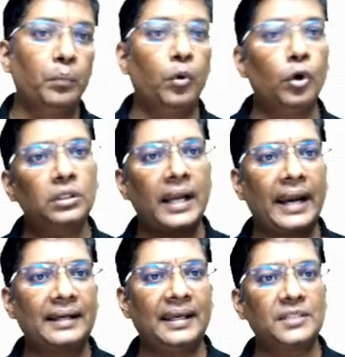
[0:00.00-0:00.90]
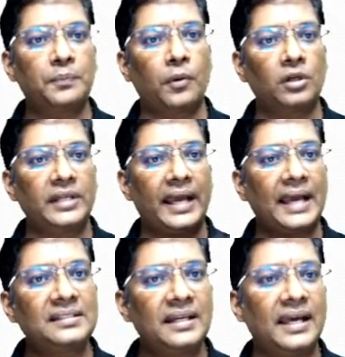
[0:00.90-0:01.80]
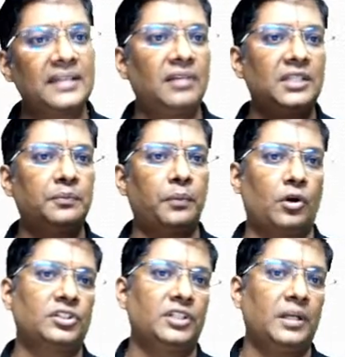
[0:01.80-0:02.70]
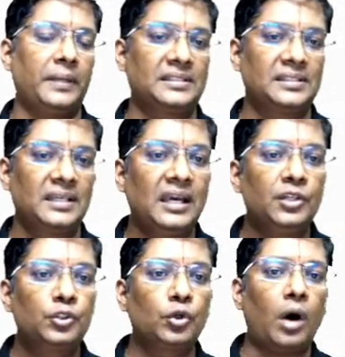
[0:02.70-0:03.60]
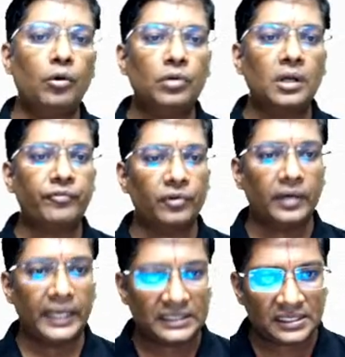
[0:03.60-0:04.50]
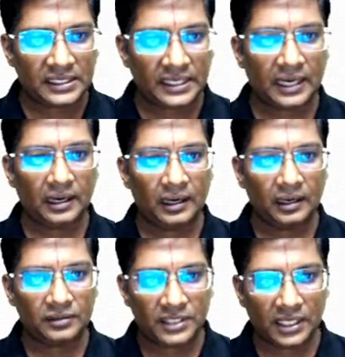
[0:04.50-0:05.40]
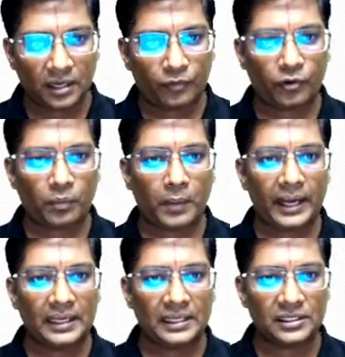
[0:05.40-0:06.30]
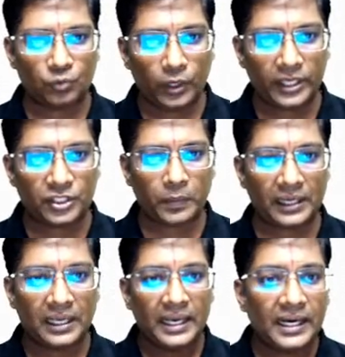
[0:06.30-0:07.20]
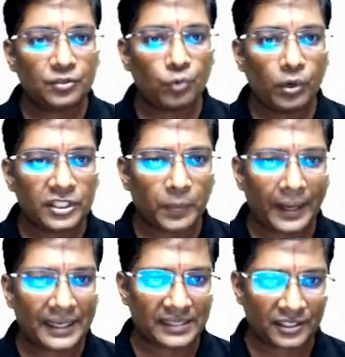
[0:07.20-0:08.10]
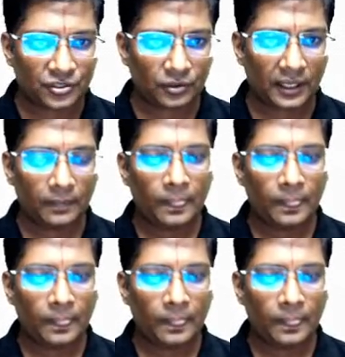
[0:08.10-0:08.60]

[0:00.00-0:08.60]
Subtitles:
Both are acting as Bronsted acid as well as Bronsted base. So out of HCl, ClO4 minus, OH minus, it is OH minus actually.